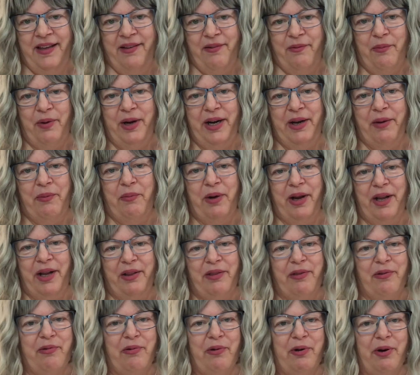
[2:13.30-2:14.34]
when it
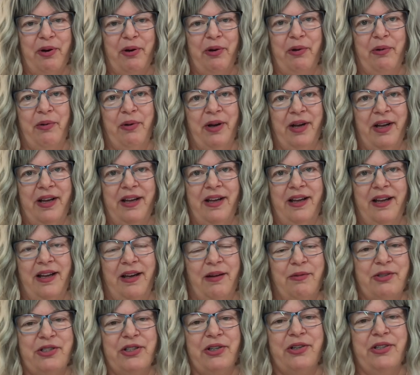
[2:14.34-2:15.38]
went through, it
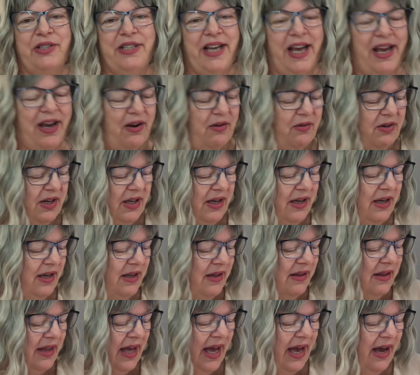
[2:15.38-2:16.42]
was turned down
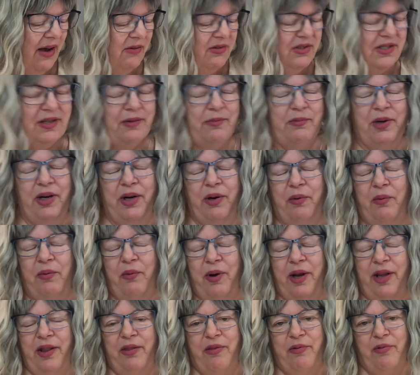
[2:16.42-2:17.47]
in the House, and when it
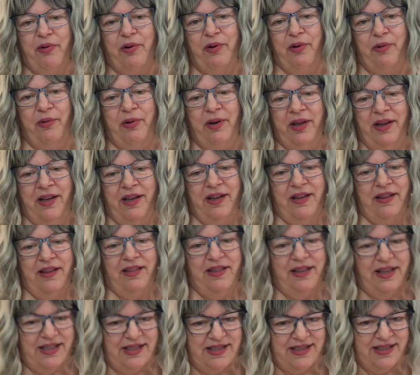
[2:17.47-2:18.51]
went through
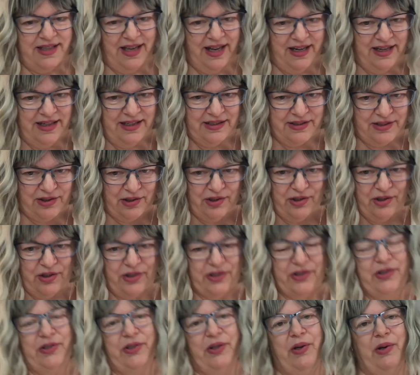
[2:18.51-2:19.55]
the Senate
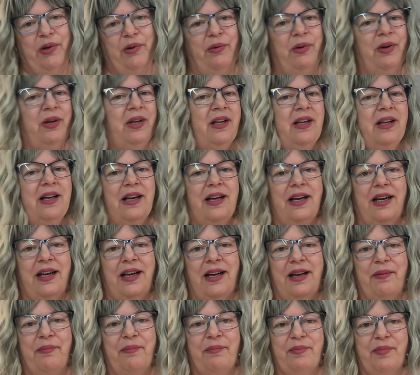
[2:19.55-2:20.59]
also,
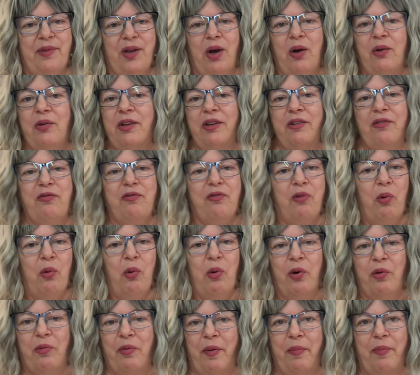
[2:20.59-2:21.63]
Um, only
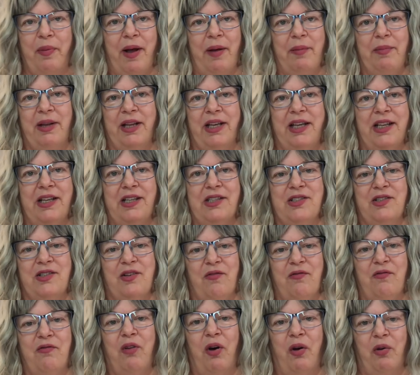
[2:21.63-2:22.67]
four Republicans
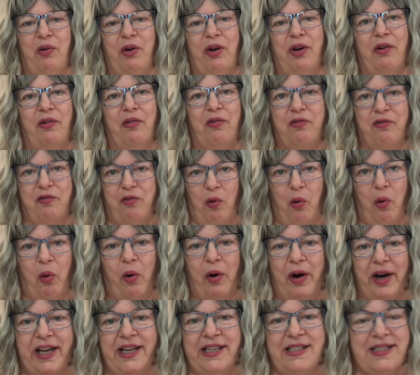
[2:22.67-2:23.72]
voted for
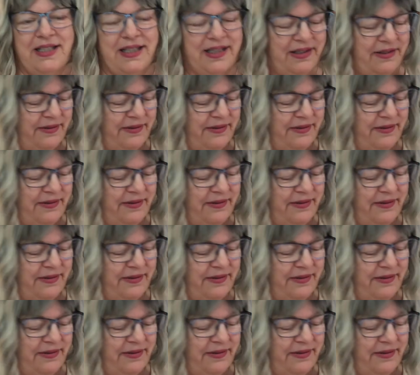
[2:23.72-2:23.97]
it.